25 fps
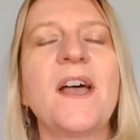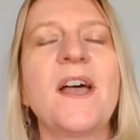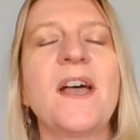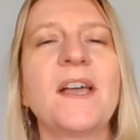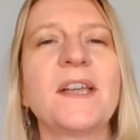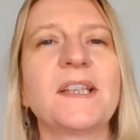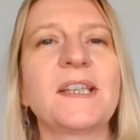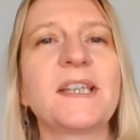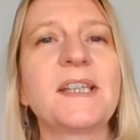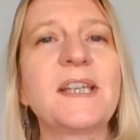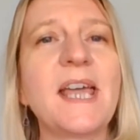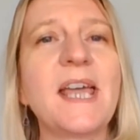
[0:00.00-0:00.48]

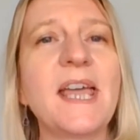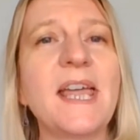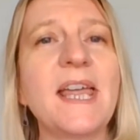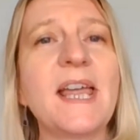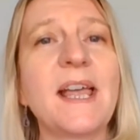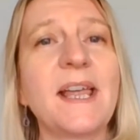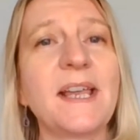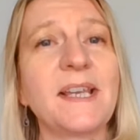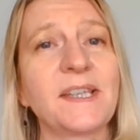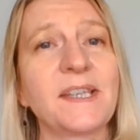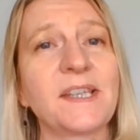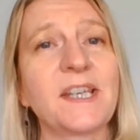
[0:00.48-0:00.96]

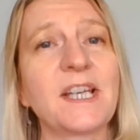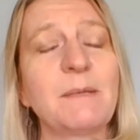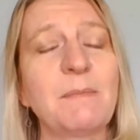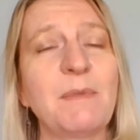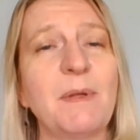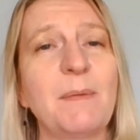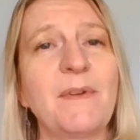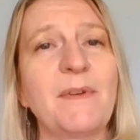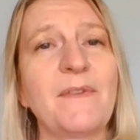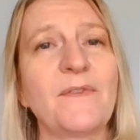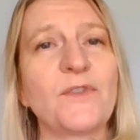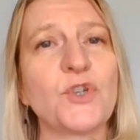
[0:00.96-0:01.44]
Today it's going to
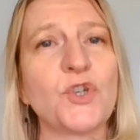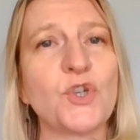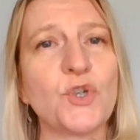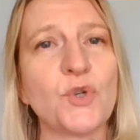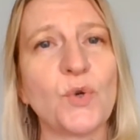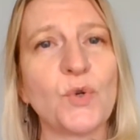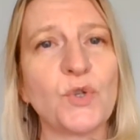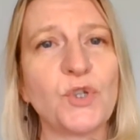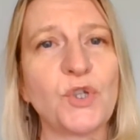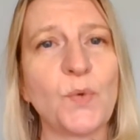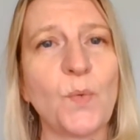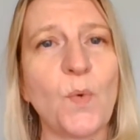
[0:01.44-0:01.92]
be a bit of a
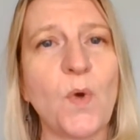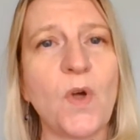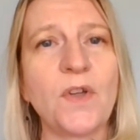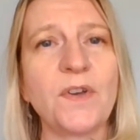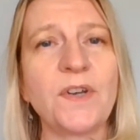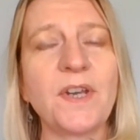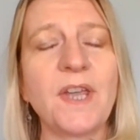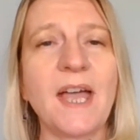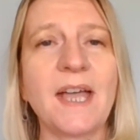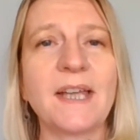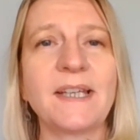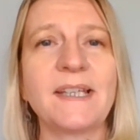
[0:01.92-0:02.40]
shorter
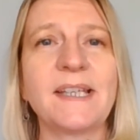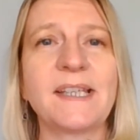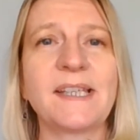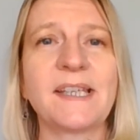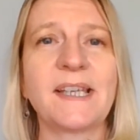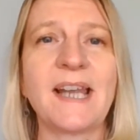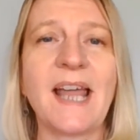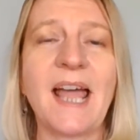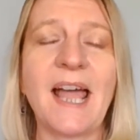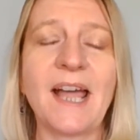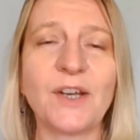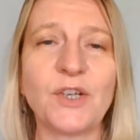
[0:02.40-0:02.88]
one, and it's
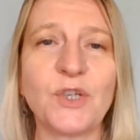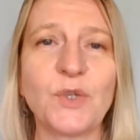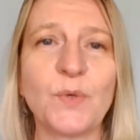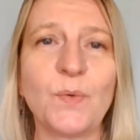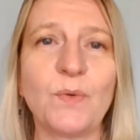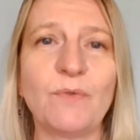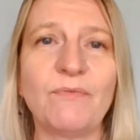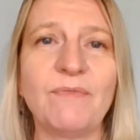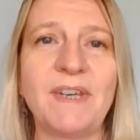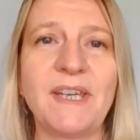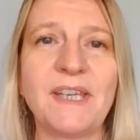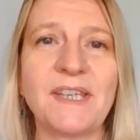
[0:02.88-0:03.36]
an
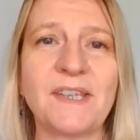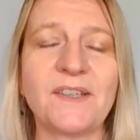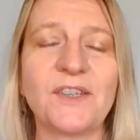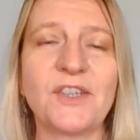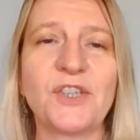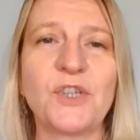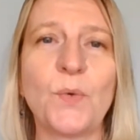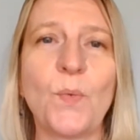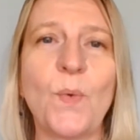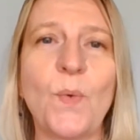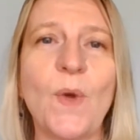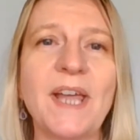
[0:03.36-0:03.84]
actual reason
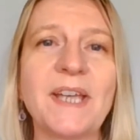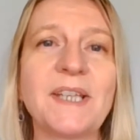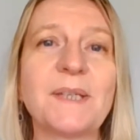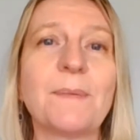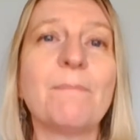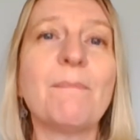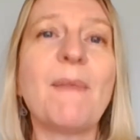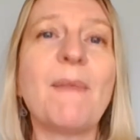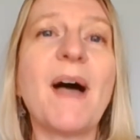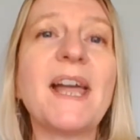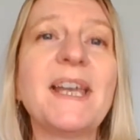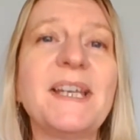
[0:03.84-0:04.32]
as to why it
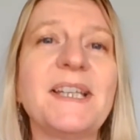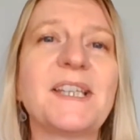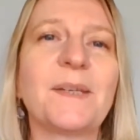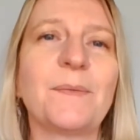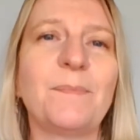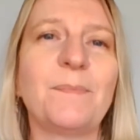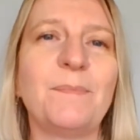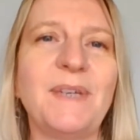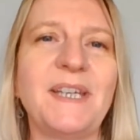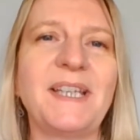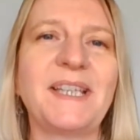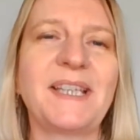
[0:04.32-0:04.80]
might
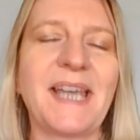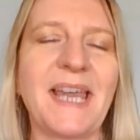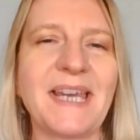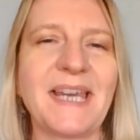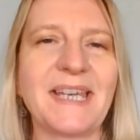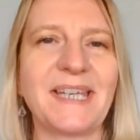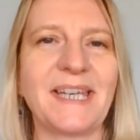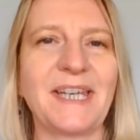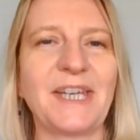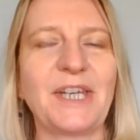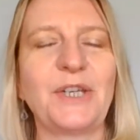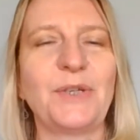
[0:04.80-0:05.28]
be
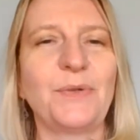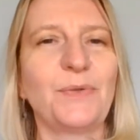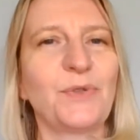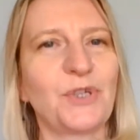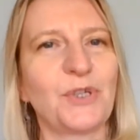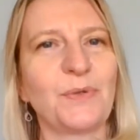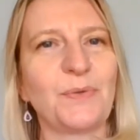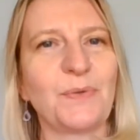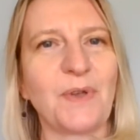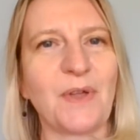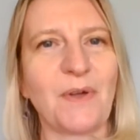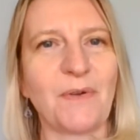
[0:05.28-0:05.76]
taking you
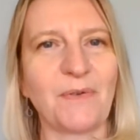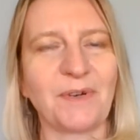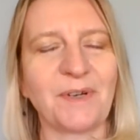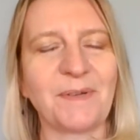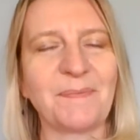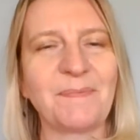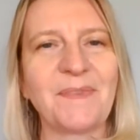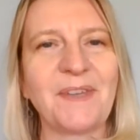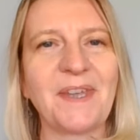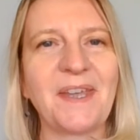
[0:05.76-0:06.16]
too long.